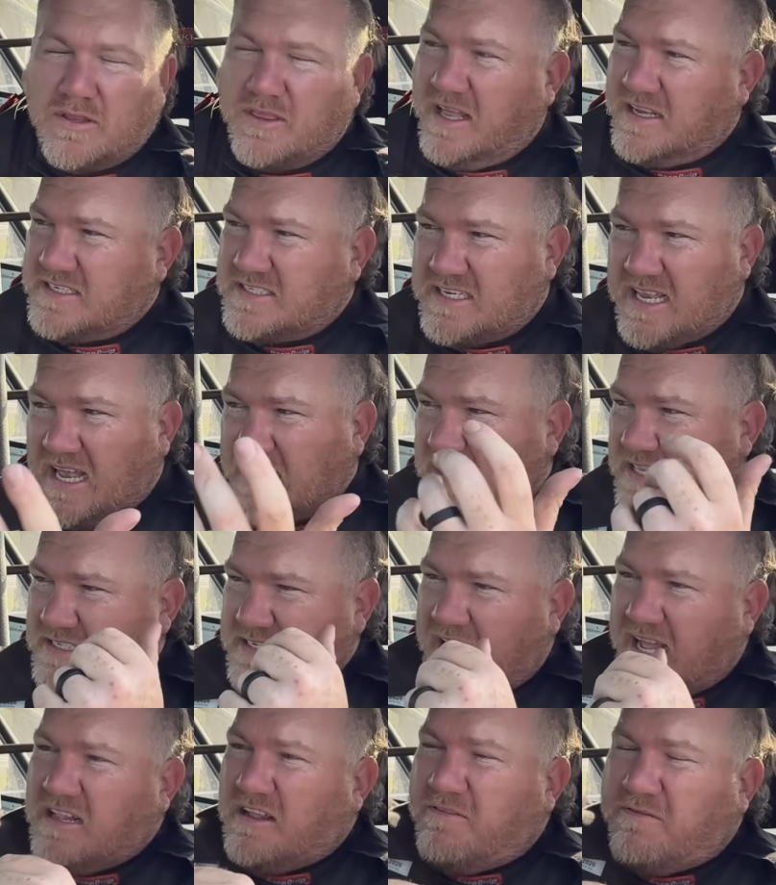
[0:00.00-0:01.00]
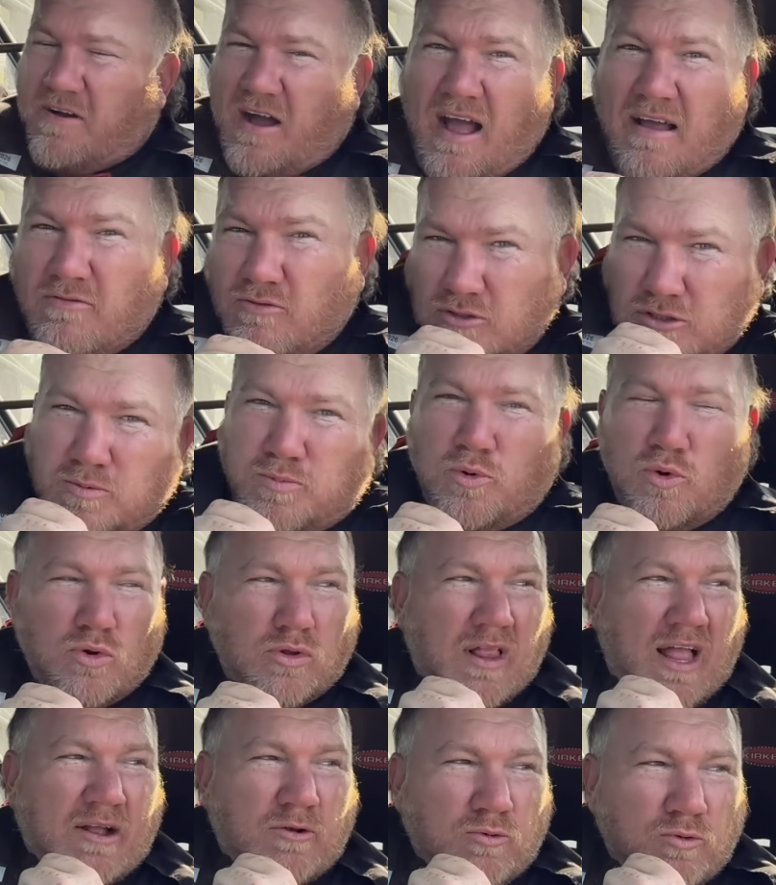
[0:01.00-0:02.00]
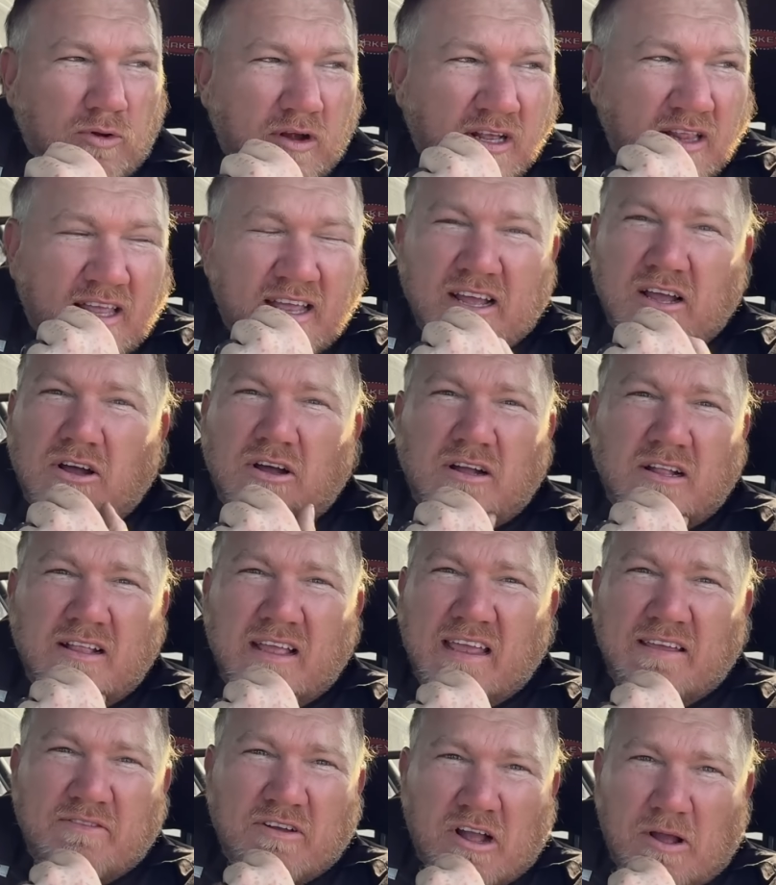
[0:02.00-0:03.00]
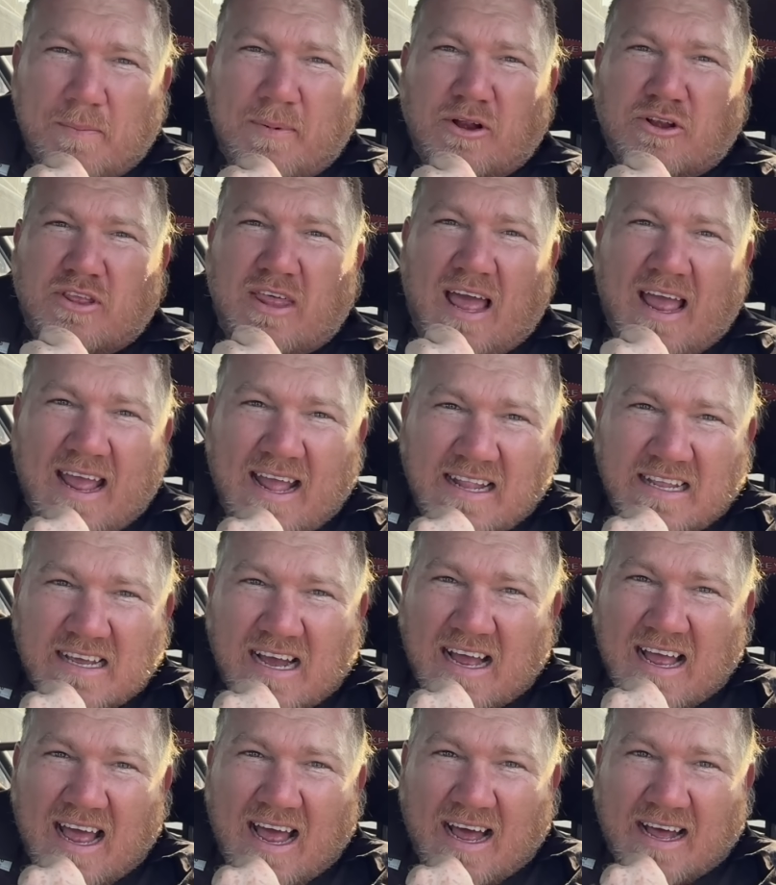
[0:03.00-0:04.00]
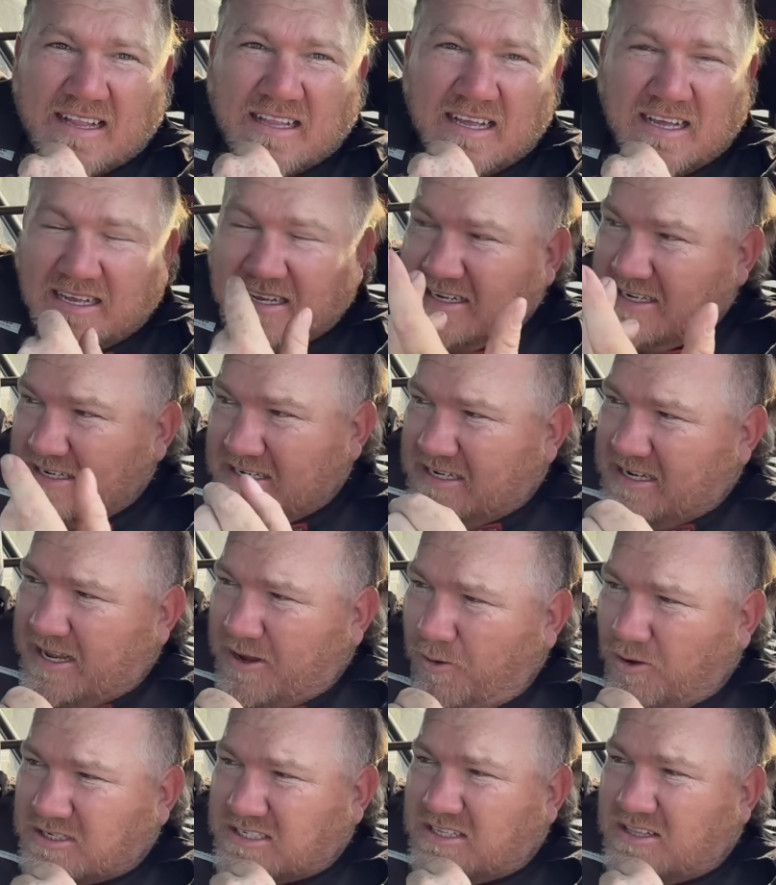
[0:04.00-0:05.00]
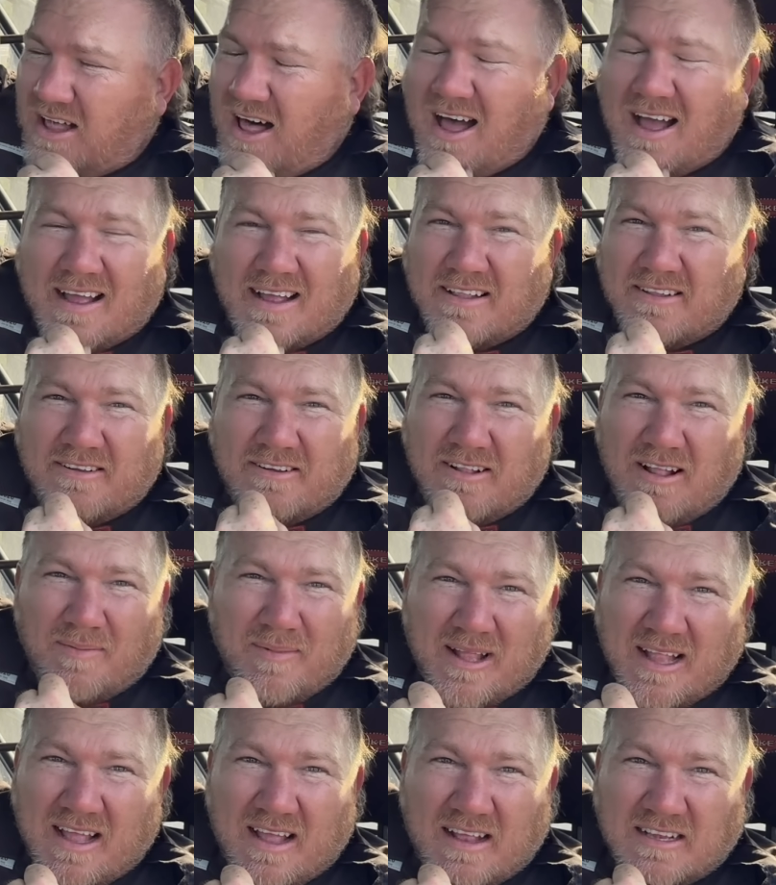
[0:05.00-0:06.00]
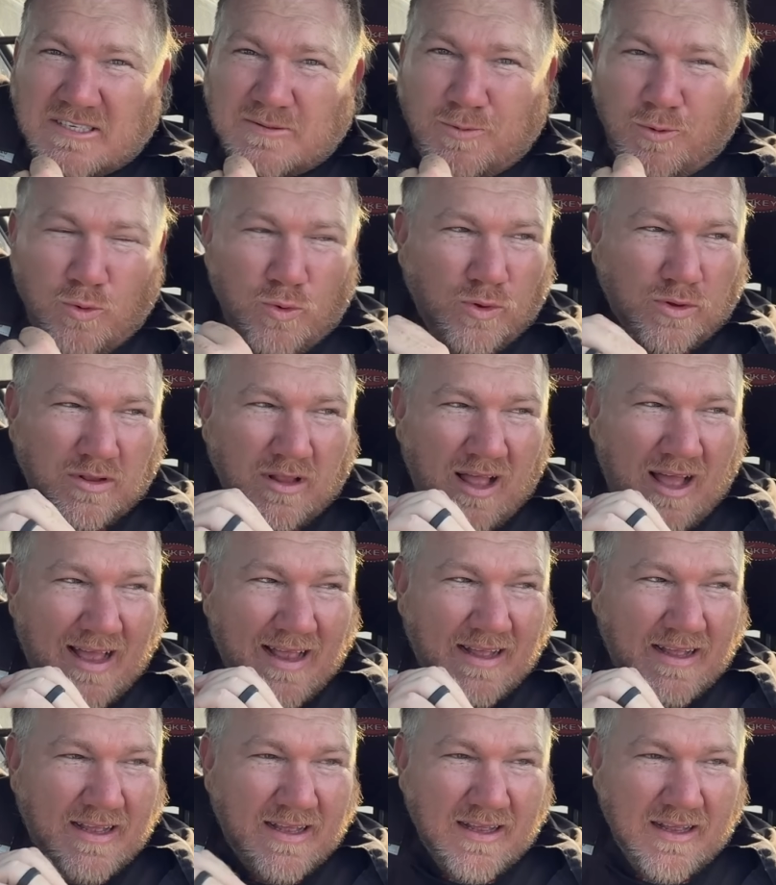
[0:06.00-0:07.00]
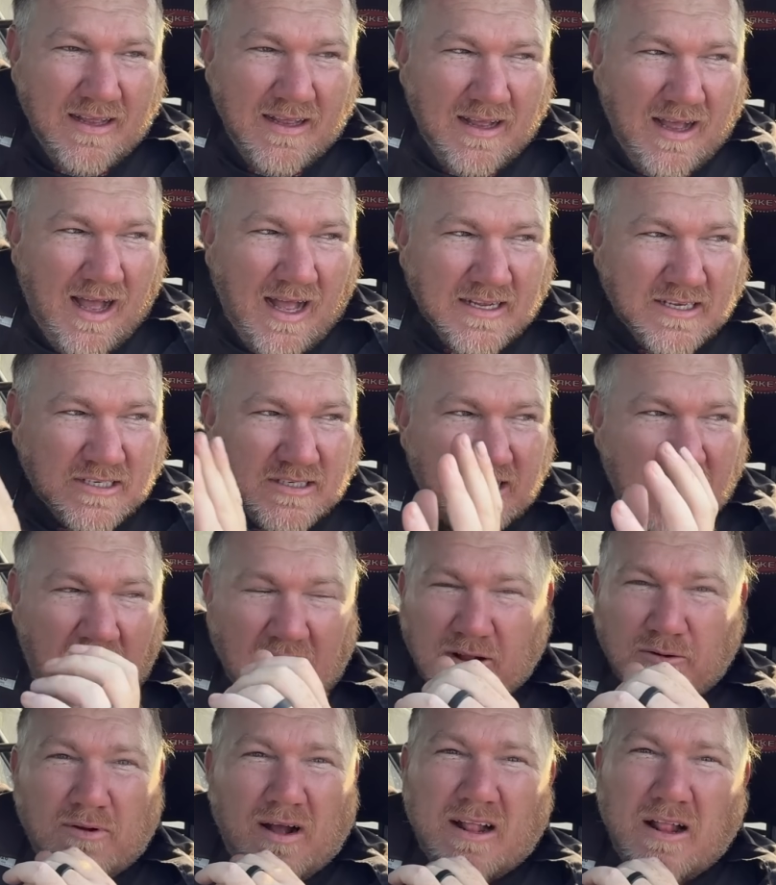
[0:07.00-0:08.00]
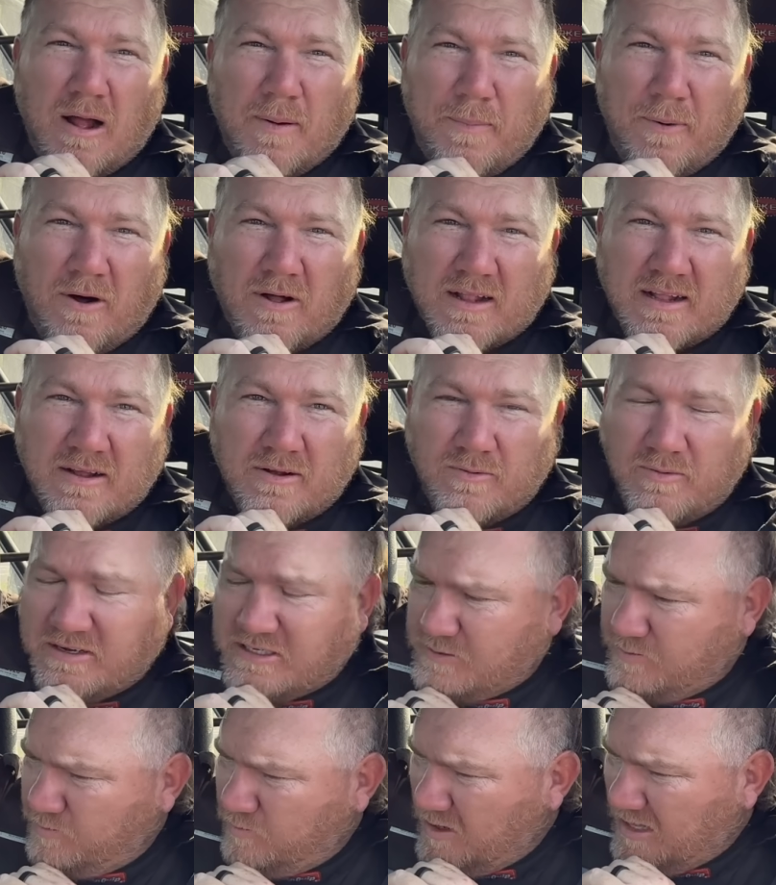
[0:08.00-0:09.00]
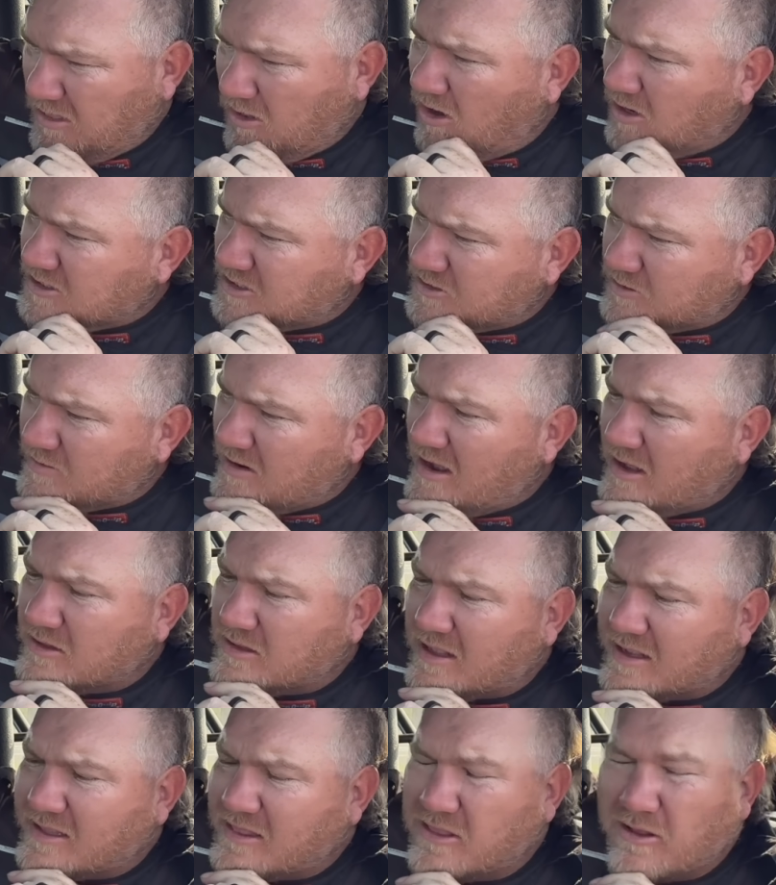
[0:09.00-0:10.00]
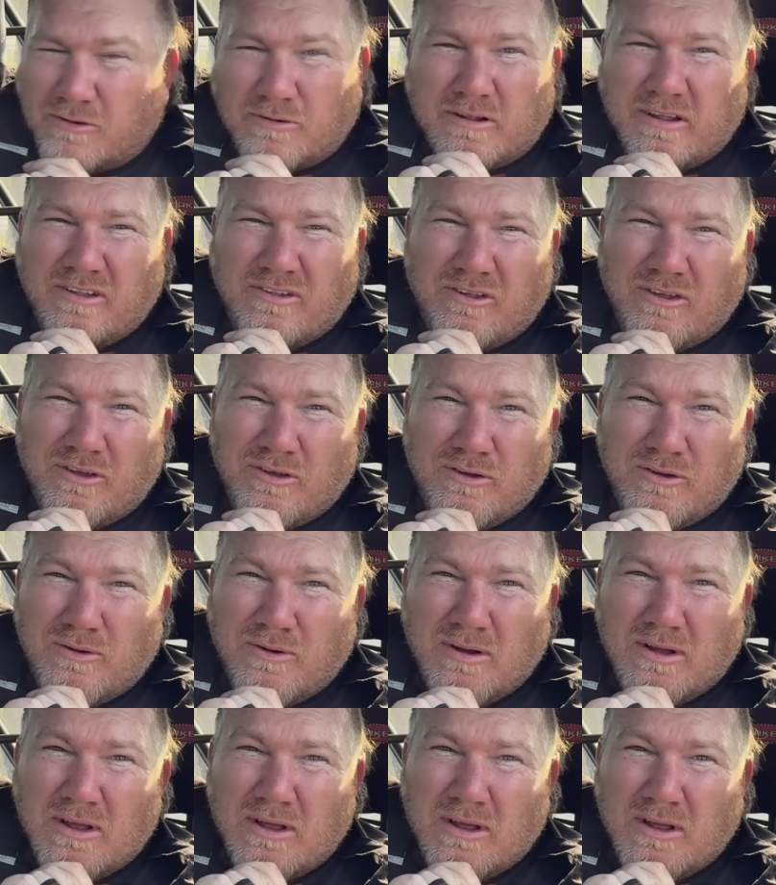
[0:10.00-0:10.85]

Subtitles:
They said this 85 will spool like really good, even compared to that 80 I had. He wasn't lying, dude. I mean, it spooled like, I just got it right up on it. We launched around like 32.